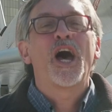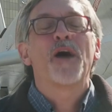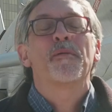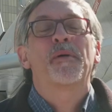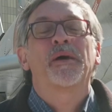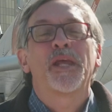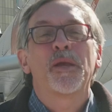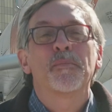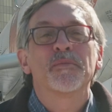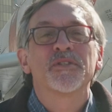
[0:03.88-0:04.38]
Hi,
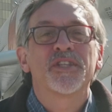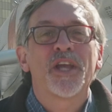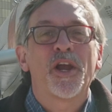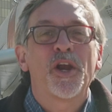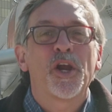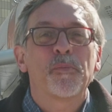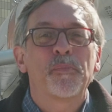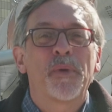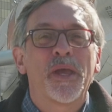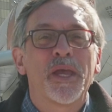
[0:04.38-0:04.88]
my name is
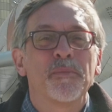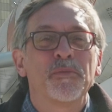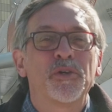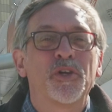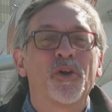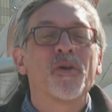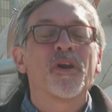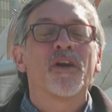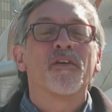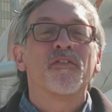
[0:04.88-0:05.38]
Eric Baim,
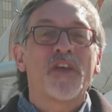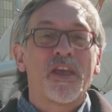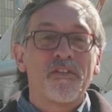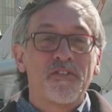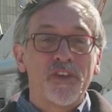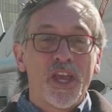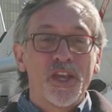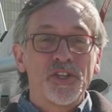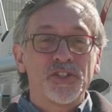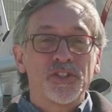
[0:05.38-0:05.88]
Curator of
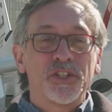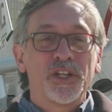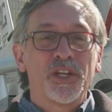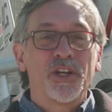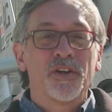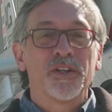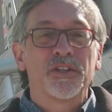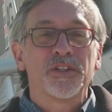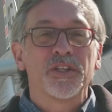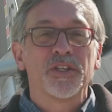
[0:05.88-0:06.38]
Aviation
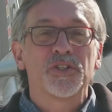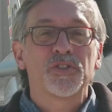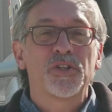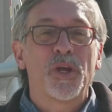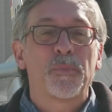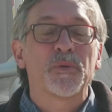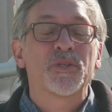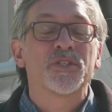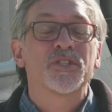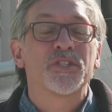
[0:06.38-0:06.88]
here at the
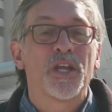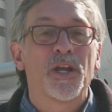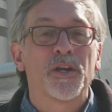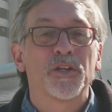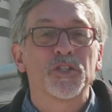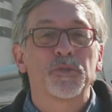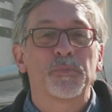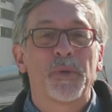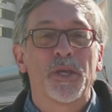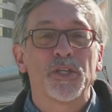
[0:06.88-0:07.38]
Intrepid Sea, Air,
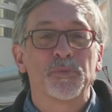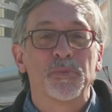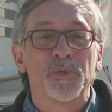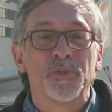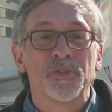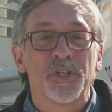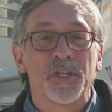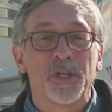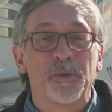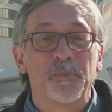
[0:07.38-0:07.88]
and Space
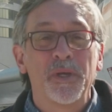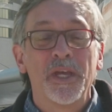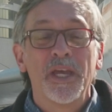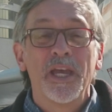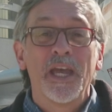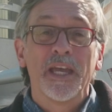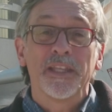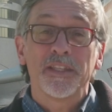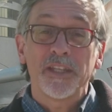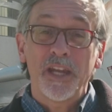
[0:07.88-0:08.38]
Museum,
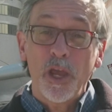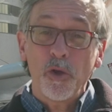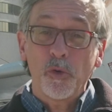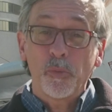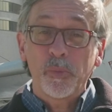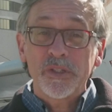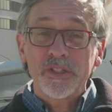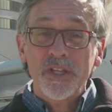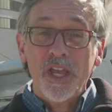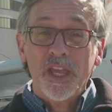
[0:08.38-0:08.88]
and today we'll
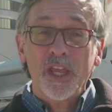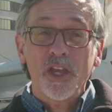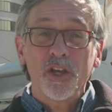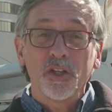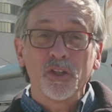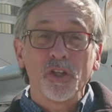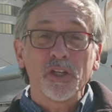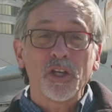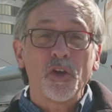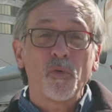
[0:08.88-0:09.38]
be taking a
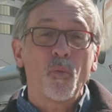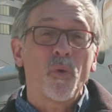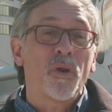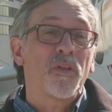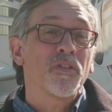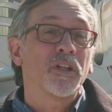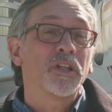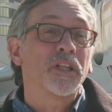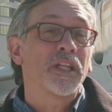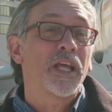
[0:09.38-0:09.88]
look at one
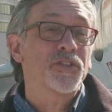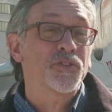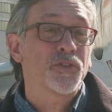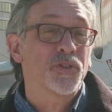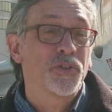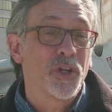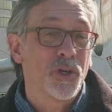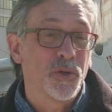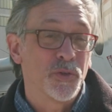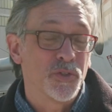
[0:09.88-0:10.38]
of the
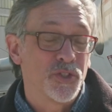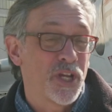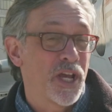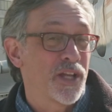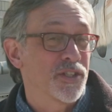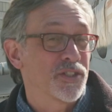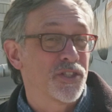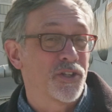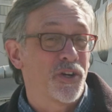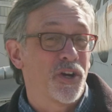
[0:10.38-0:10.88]
lesser-known
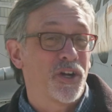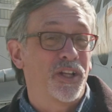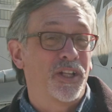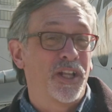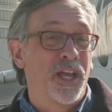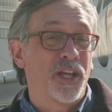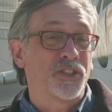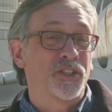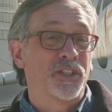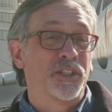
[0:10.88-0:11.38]
jets in our
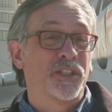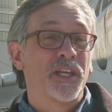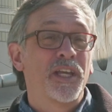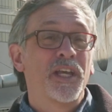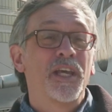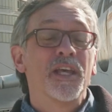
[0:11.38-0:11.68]
collection,